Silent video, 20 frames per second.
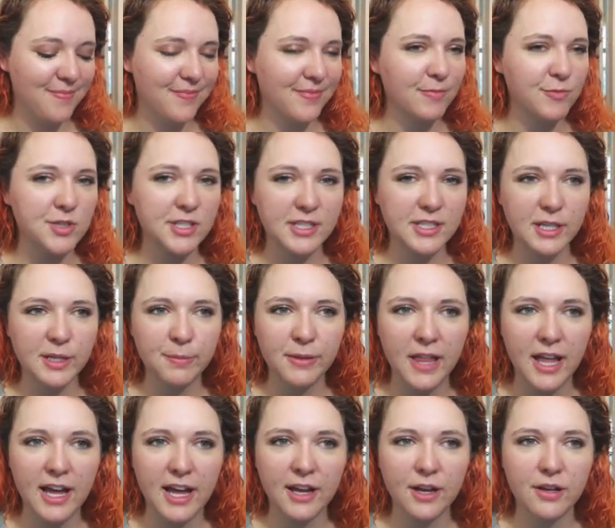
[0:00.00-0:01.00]
Just gonna
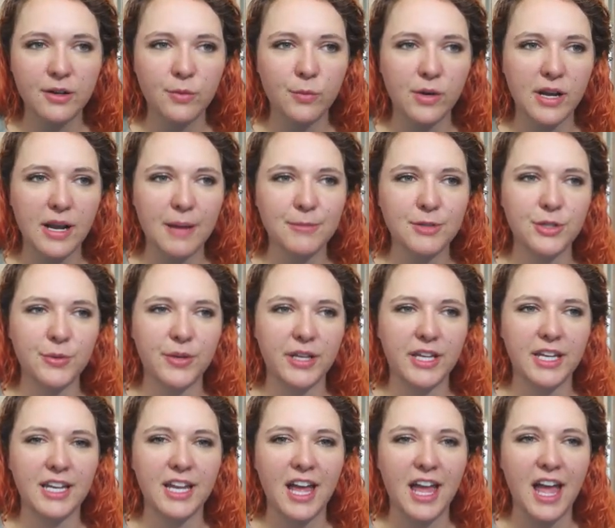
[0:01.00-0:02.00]
plug what I'm
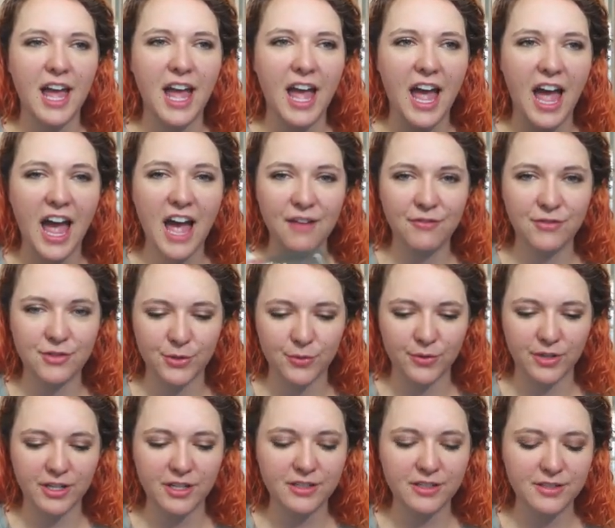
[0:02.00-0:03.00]
doing
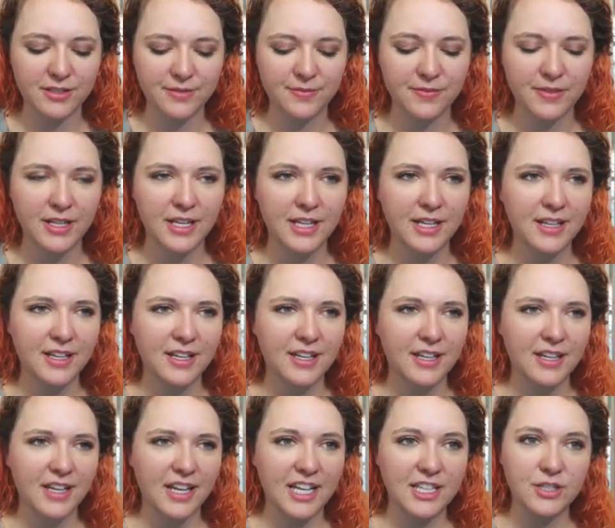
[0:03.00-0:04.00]
afterwards.
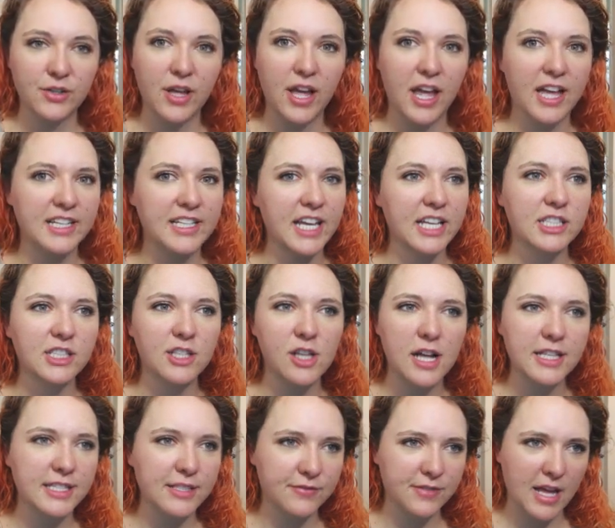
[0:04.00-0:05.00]
It's okay. It takes
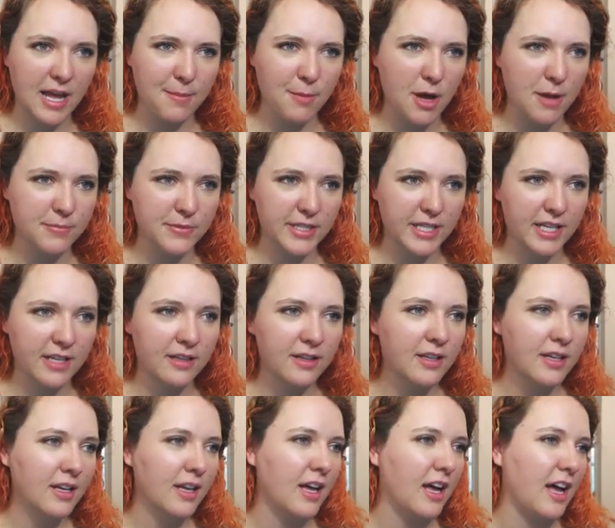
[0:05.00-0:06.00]
lots of time, Opti.
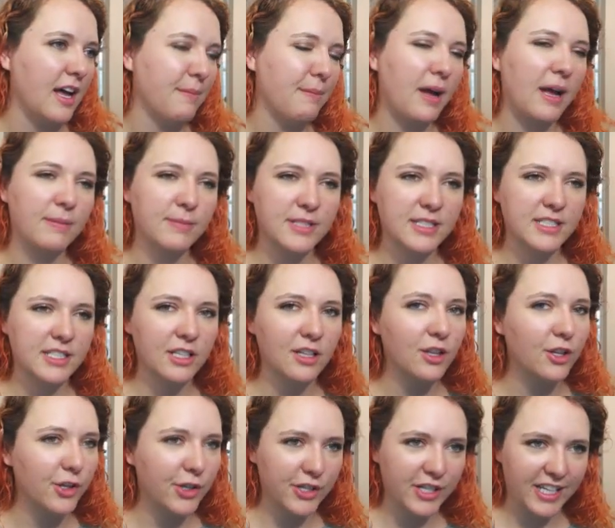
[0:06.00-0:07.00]
I'm still
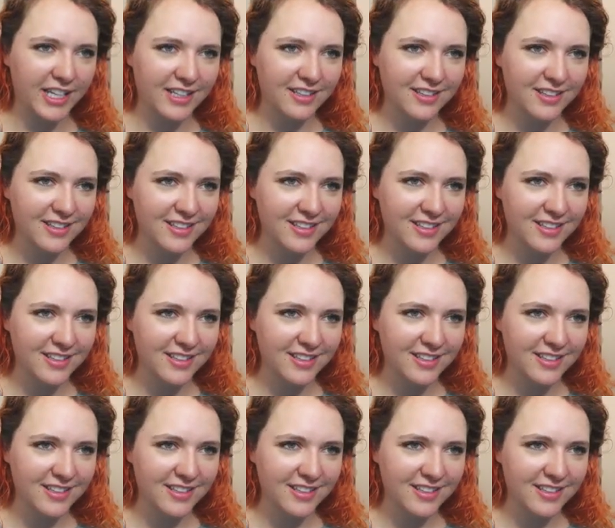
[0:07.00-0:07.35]
learning.